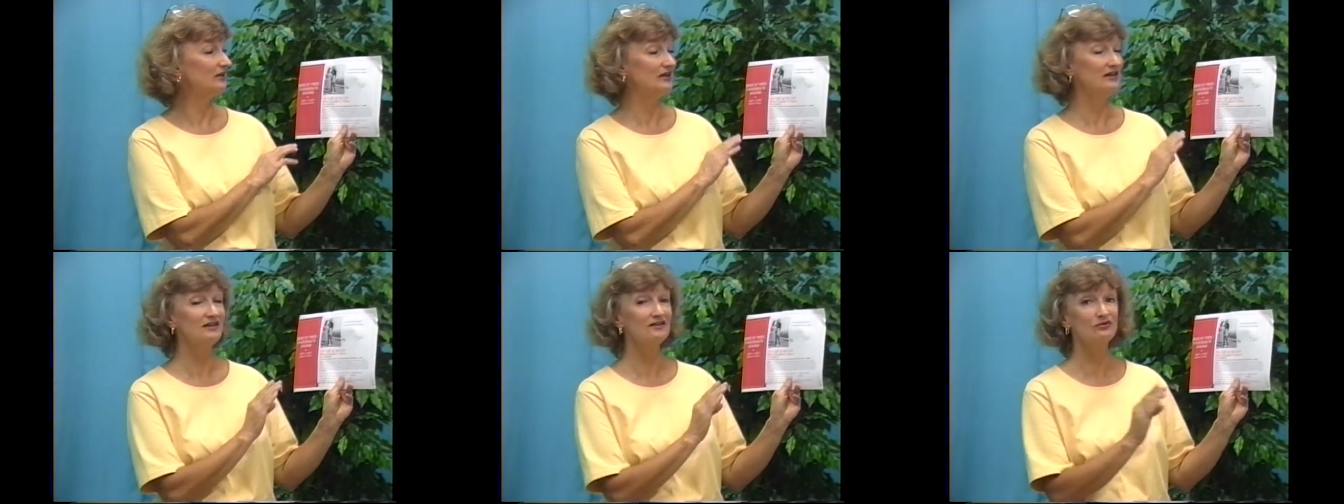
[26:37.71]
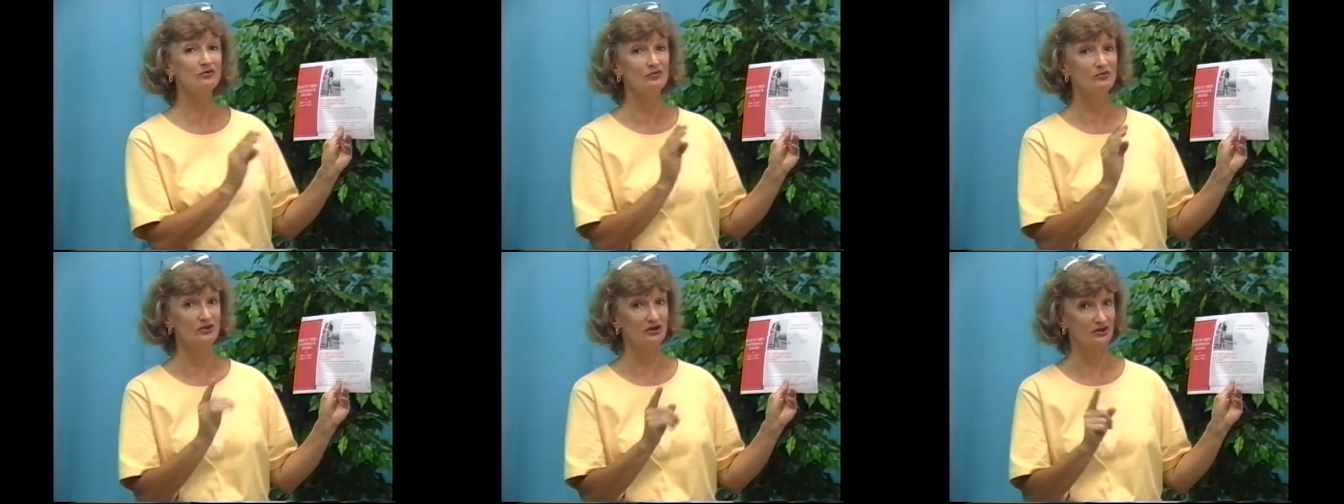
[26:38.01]
This
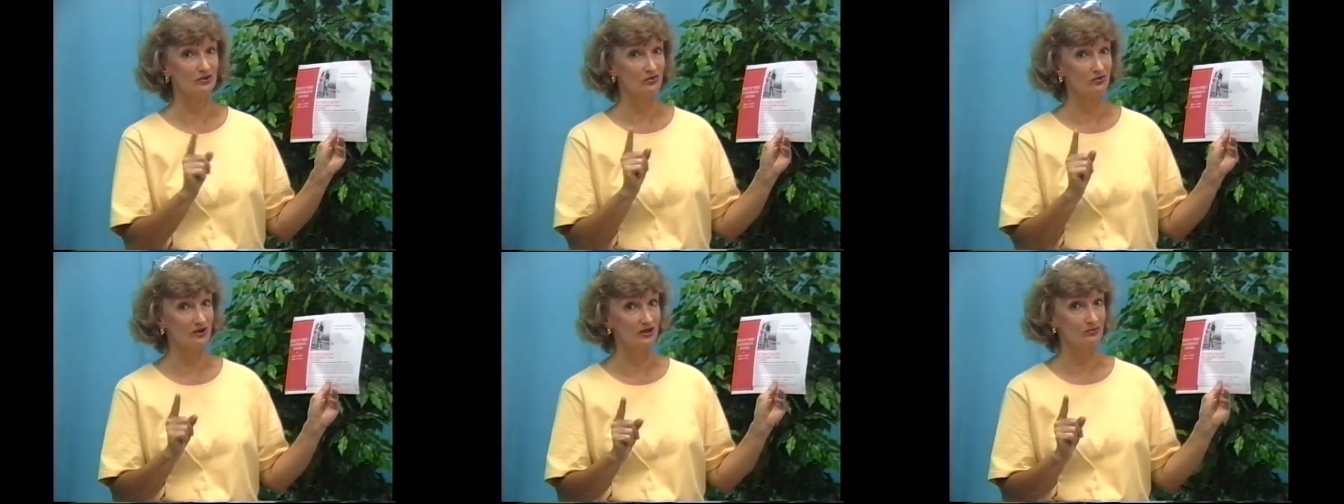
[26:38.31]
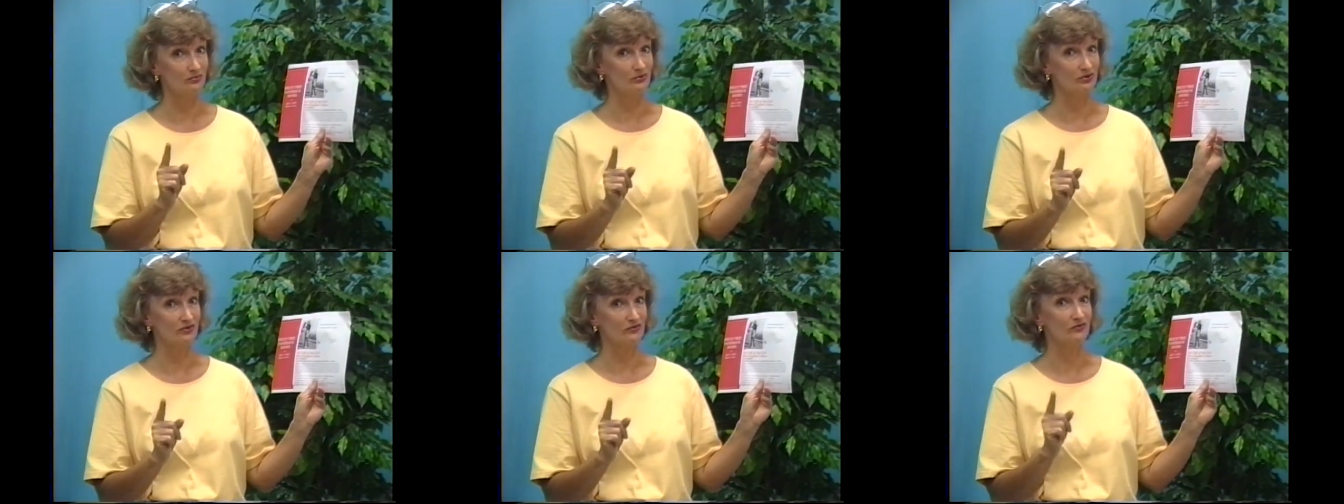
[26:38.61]
would be a
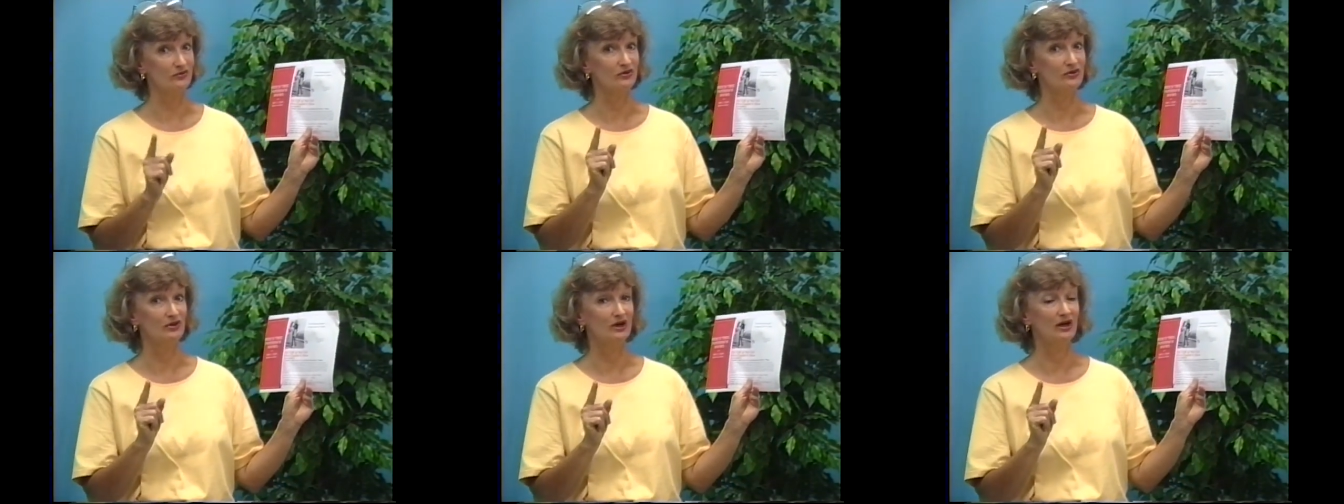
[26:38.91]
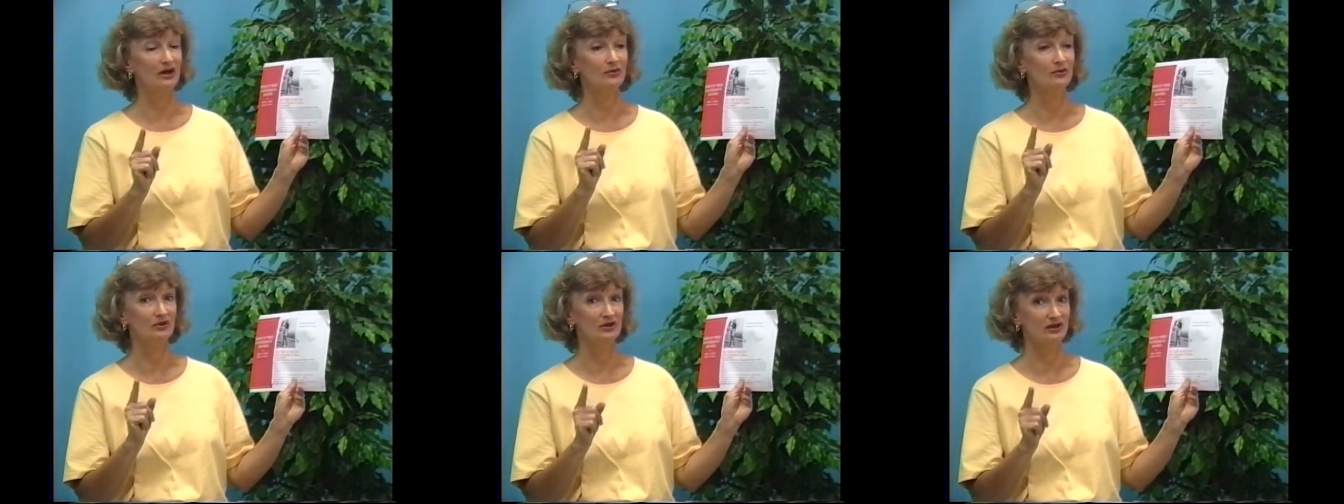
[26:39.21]
great book for
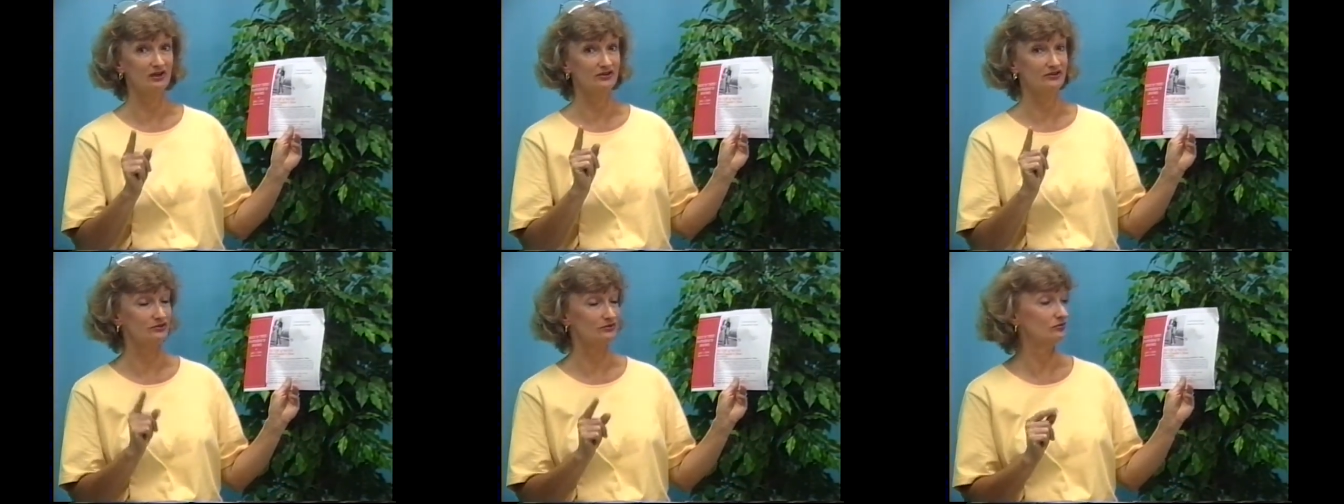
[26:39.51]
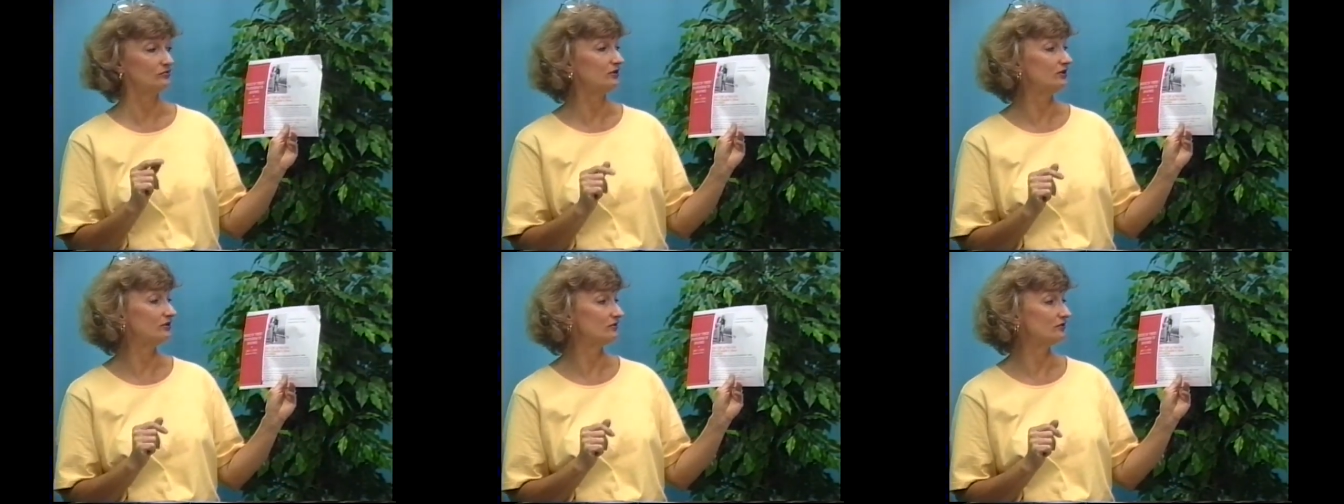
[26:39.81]
uh, reluctant
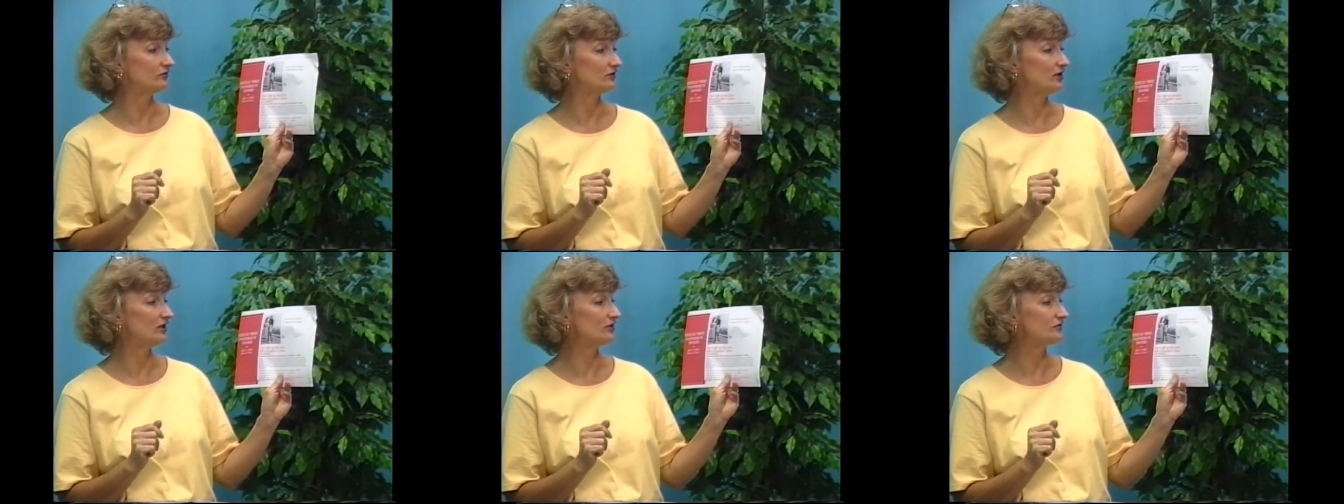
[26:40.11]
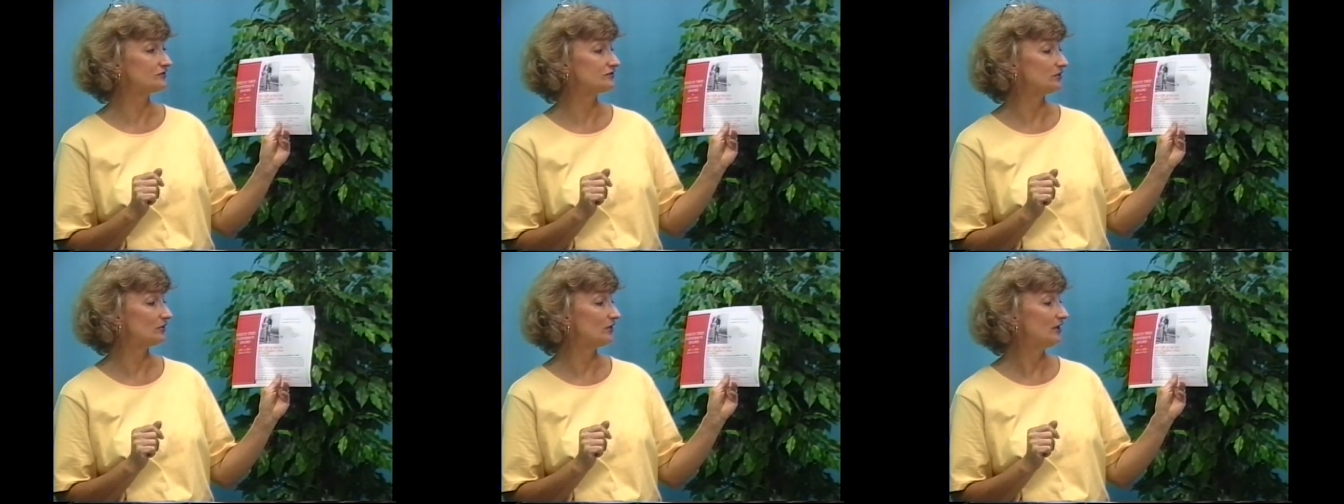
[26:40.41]
readers
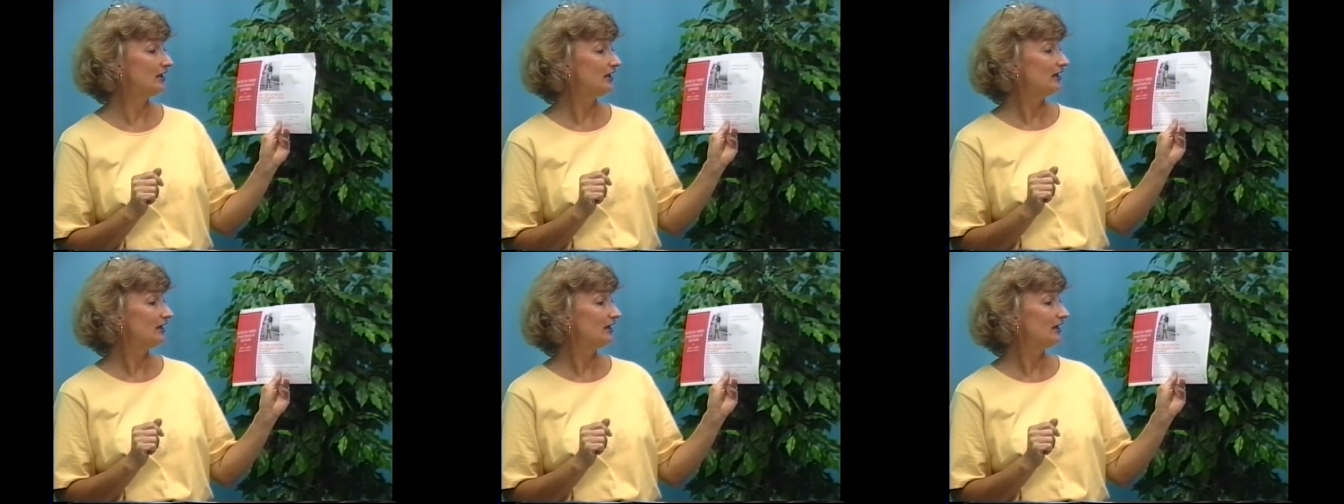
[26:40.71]
also.